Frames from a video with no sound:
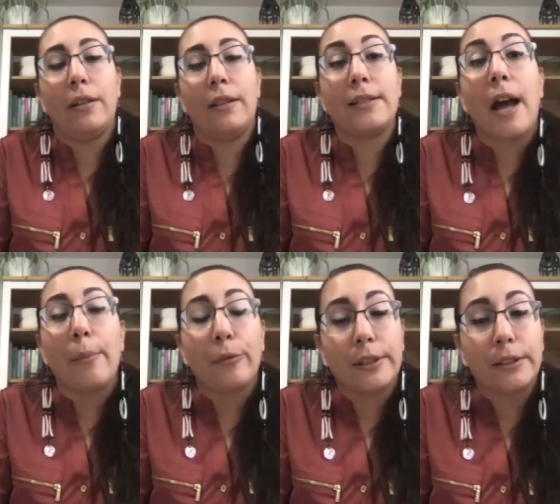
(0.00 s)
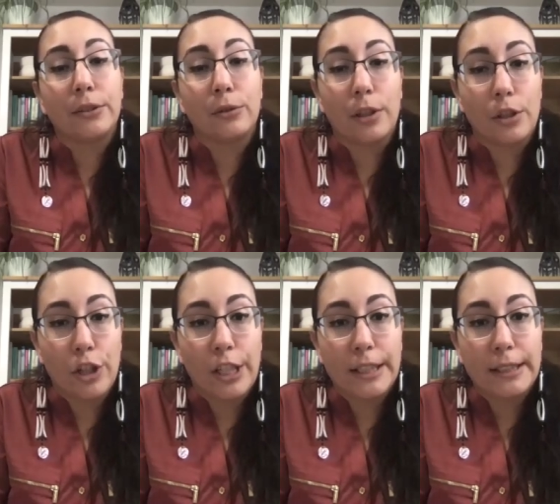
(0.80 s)
the sap runs through the
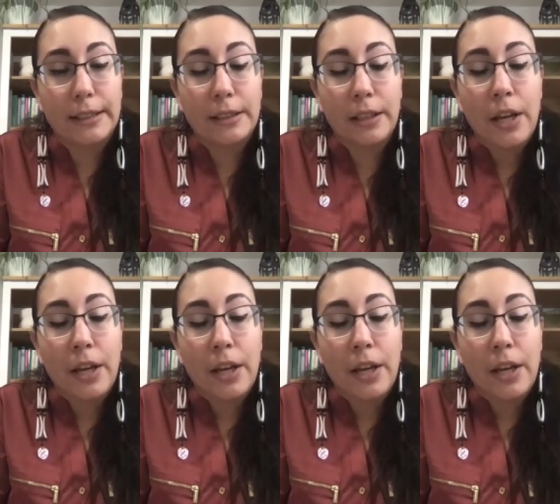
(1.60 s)
trees.